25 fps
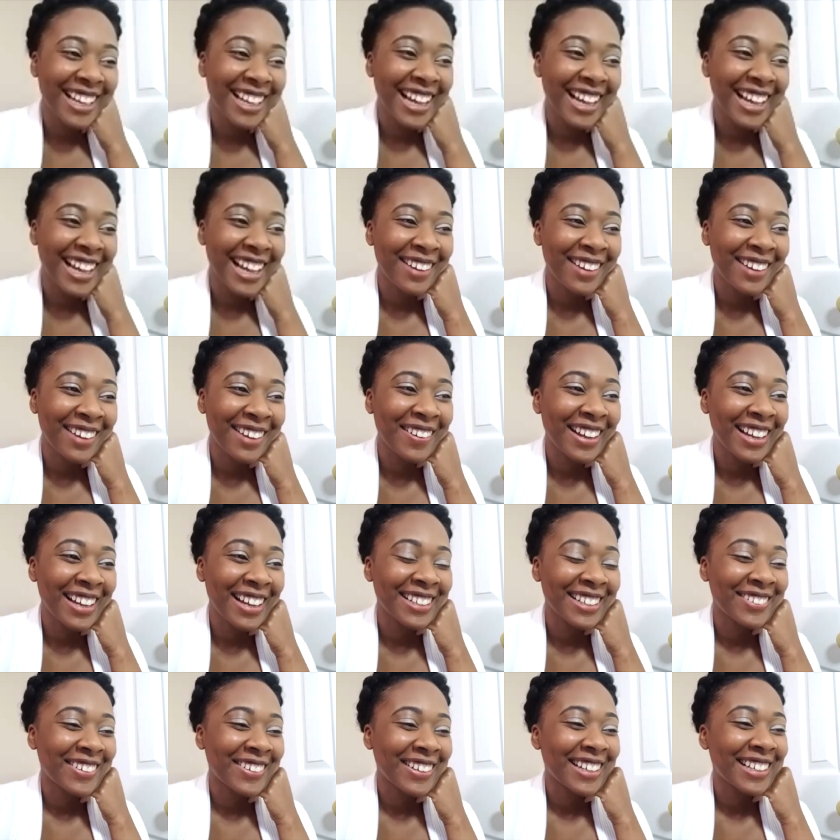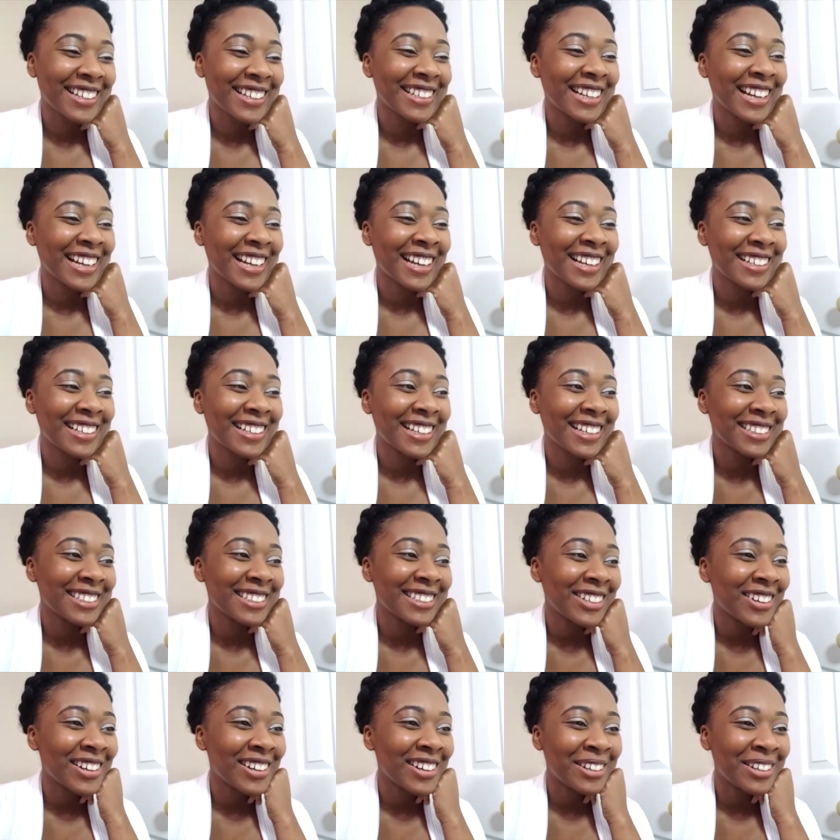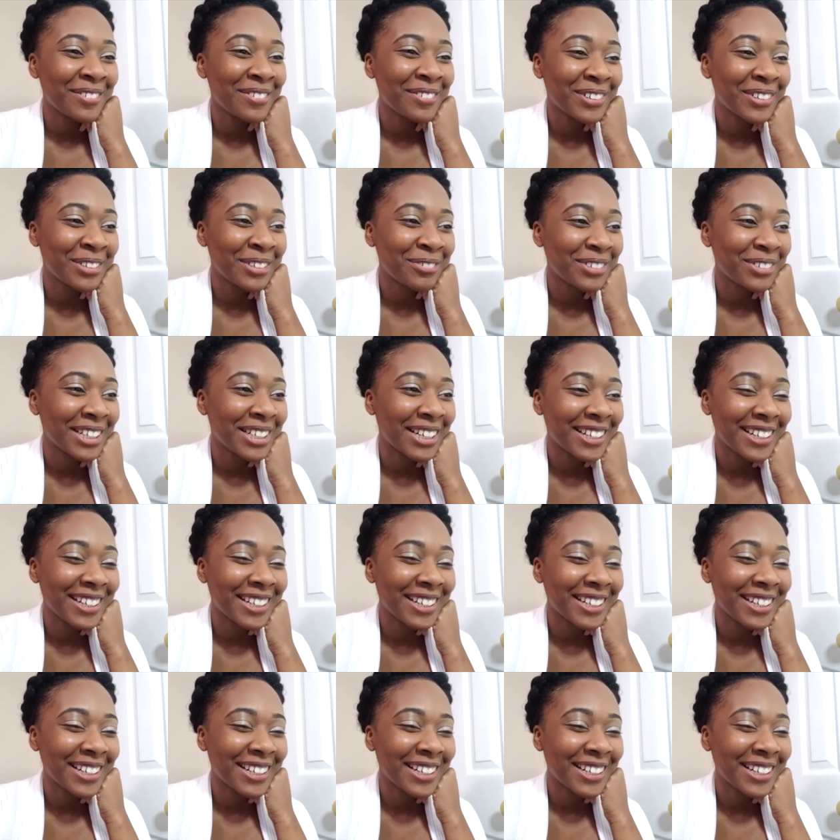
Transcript: I, I know. I, I I tell her I love her every day.